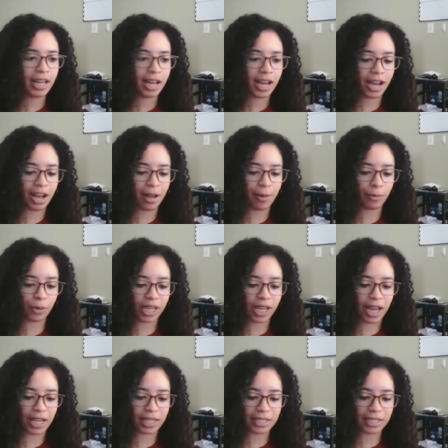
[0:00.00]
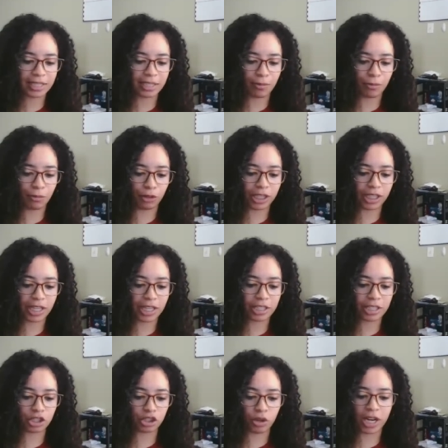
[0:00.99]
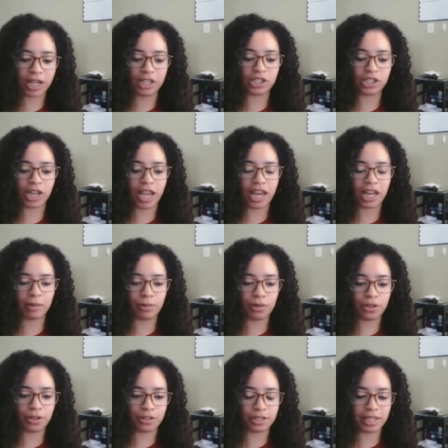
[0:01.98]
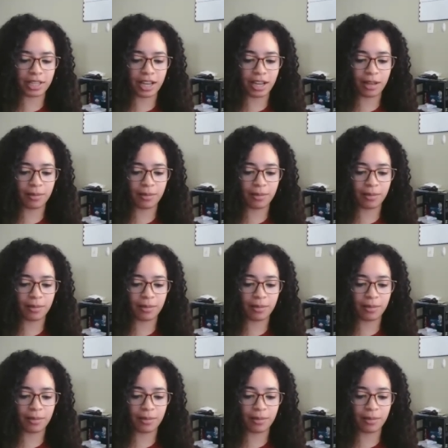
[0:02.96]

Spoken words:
We got some really strange animals